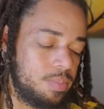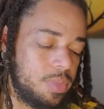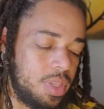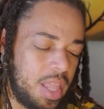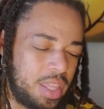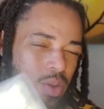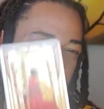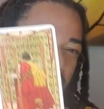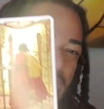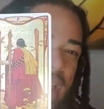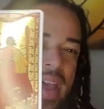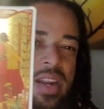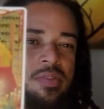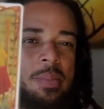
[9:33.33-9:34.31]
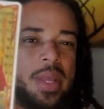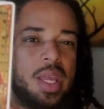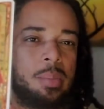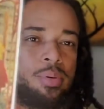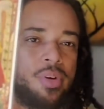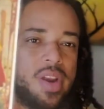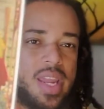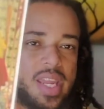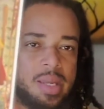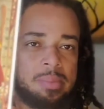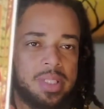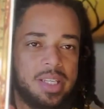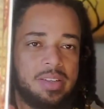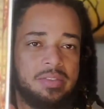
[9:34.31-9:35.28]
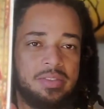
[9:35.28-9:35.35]
like you are kind of being
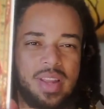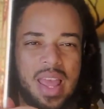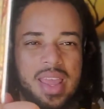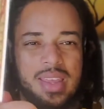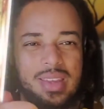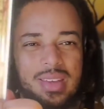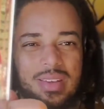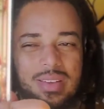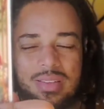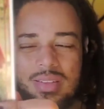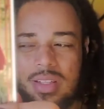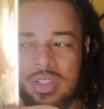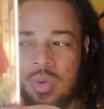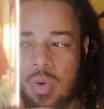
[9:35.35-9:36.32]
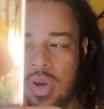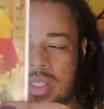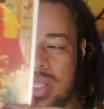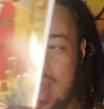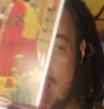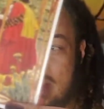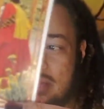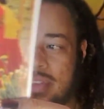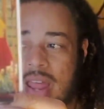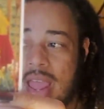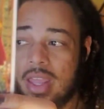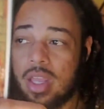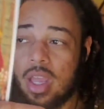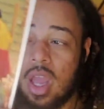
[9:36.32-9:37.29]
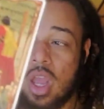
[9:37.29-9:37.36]
preemptive like towards life
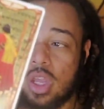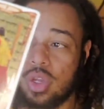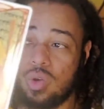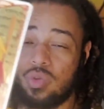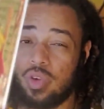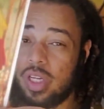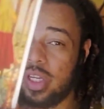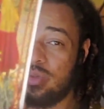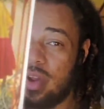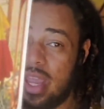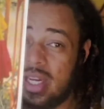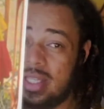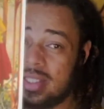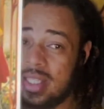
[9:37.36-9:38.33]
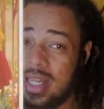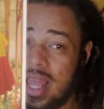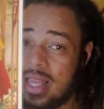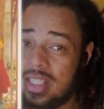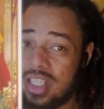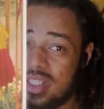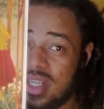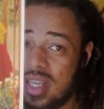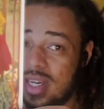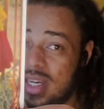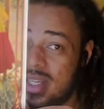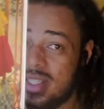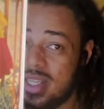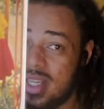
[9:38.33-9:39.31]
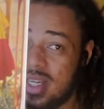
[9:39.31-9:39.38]
like you're really ready to like just get
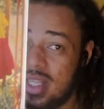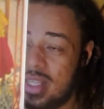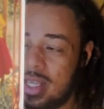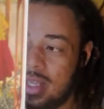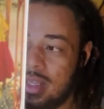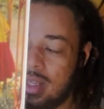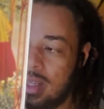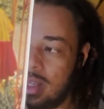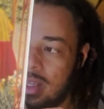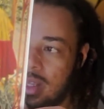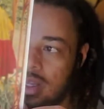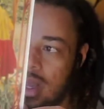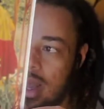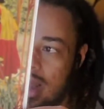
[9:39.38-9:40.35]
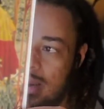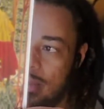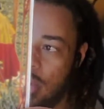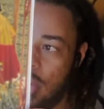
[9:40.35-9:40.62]
into anything um,